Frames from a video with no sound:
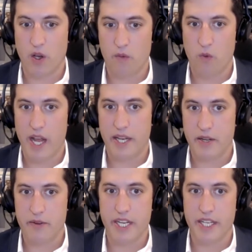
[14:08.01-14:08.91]
on when
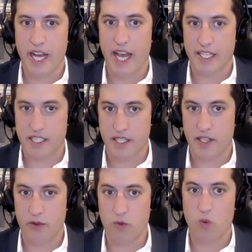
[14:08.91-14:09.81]
you need to
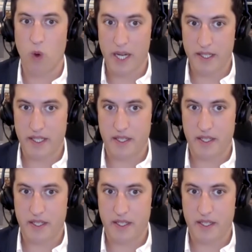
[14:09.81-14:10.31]
execute what.